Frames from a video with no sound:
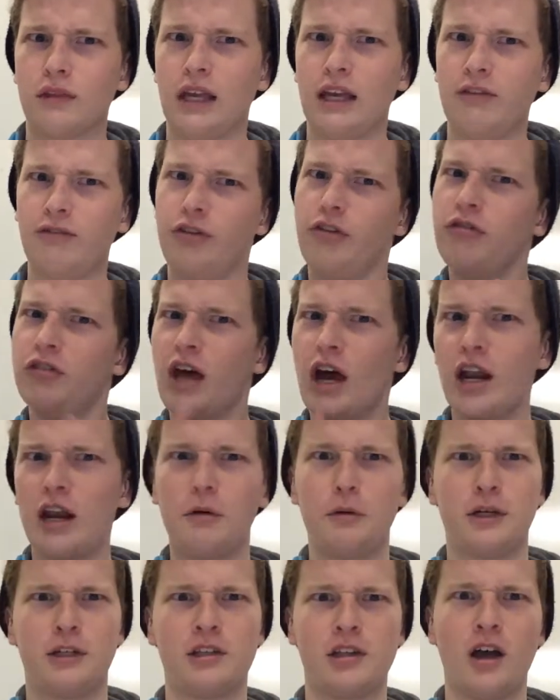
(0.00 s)
If you thought
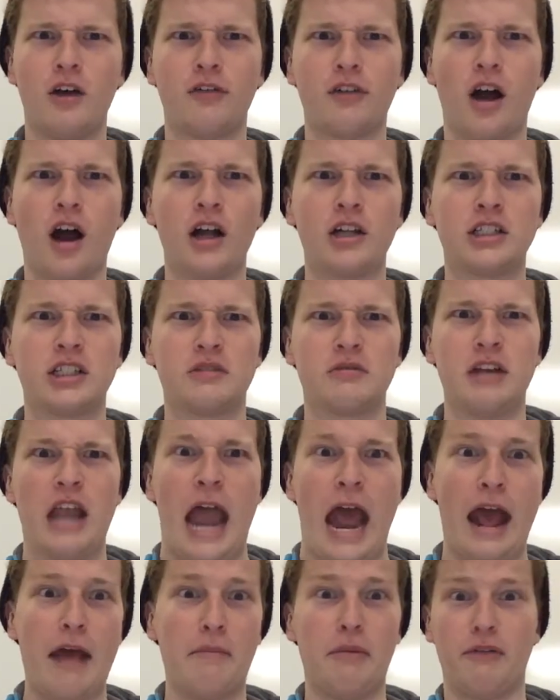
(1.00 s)
I was self-conscious
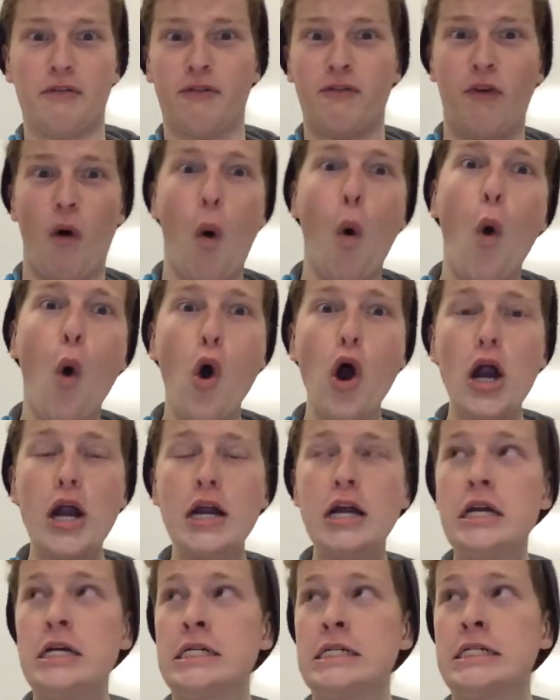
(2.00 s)

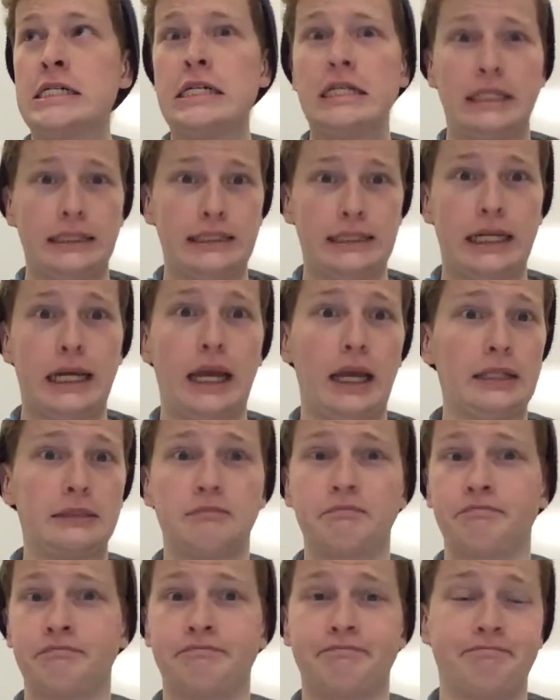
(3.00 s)
before?
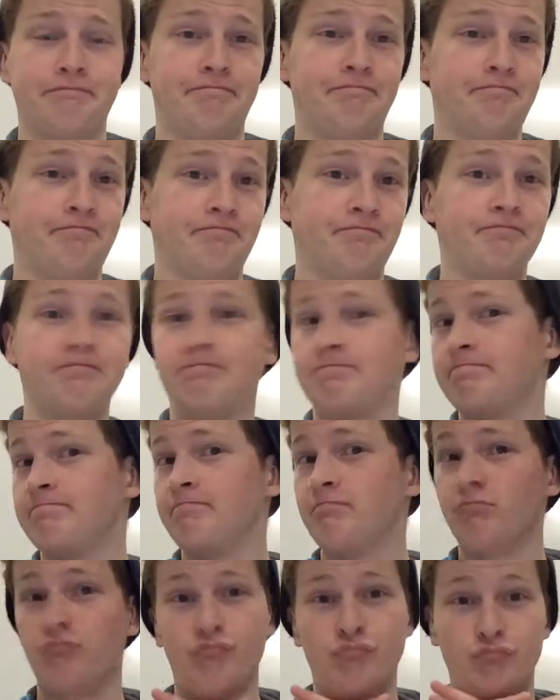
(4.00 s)
I'm
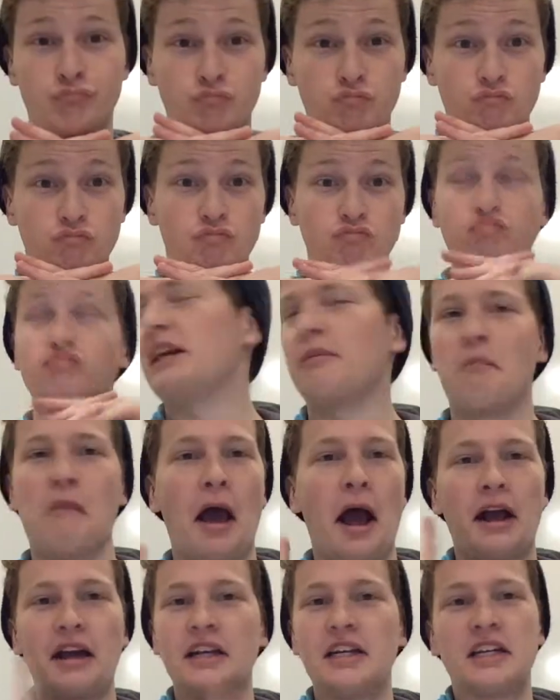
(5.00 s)

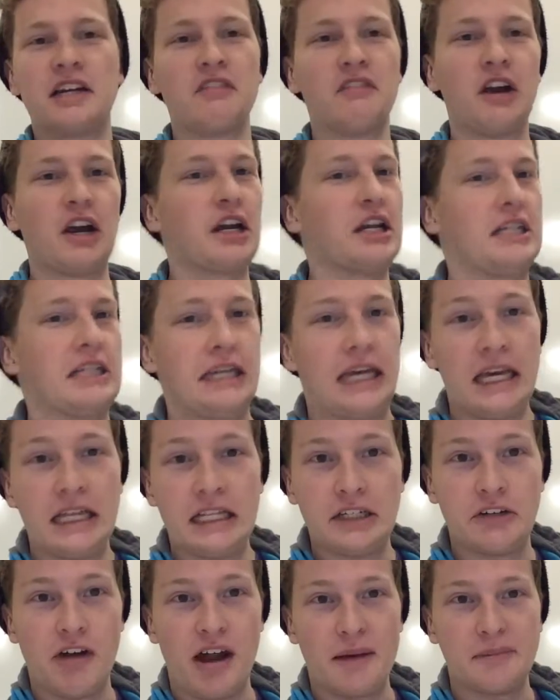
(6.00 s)
not gonna compare it to
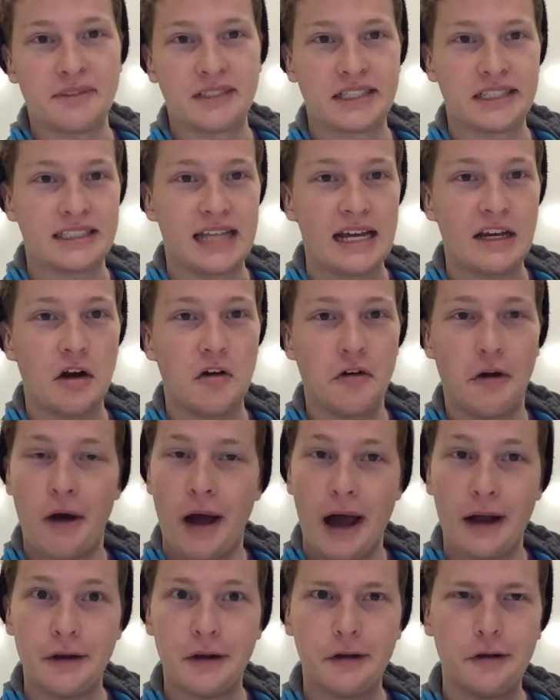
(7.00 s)
kilograms because I don't know
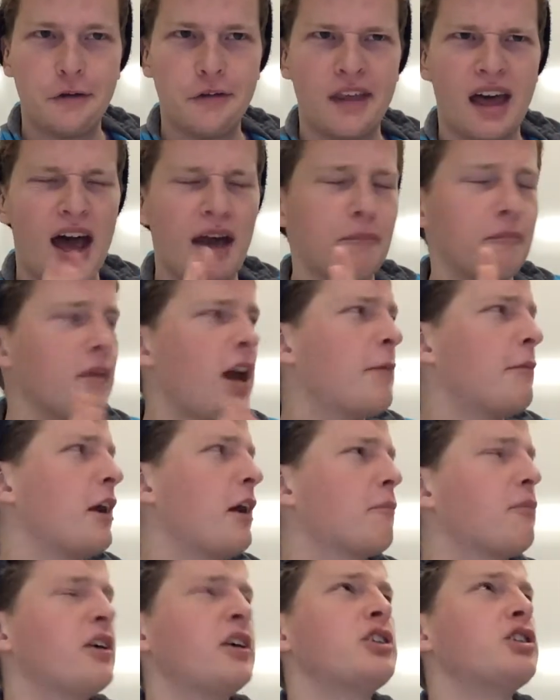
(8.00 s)
how to do that.
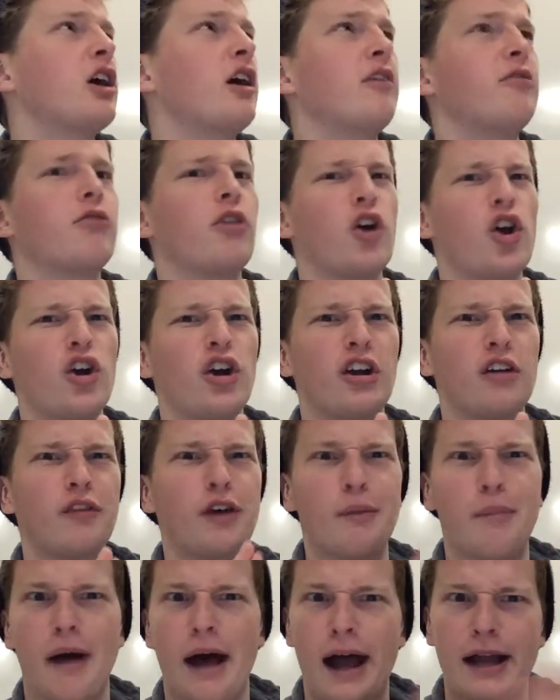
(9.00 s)
I'm pretty sure I've heard of
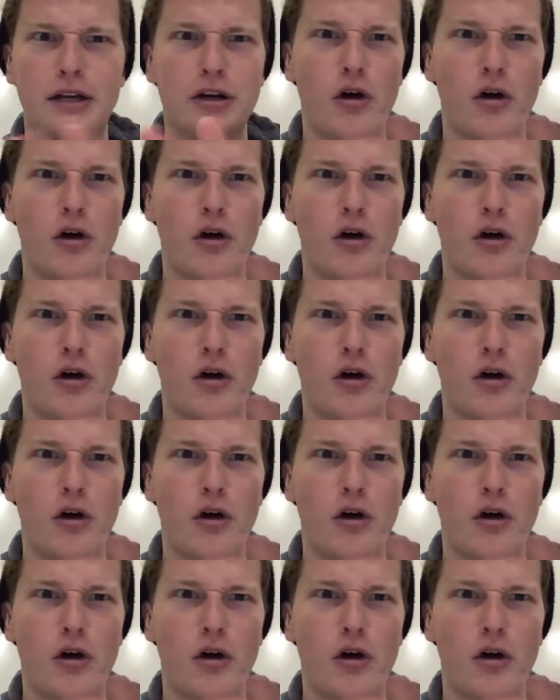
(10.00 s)
it, but I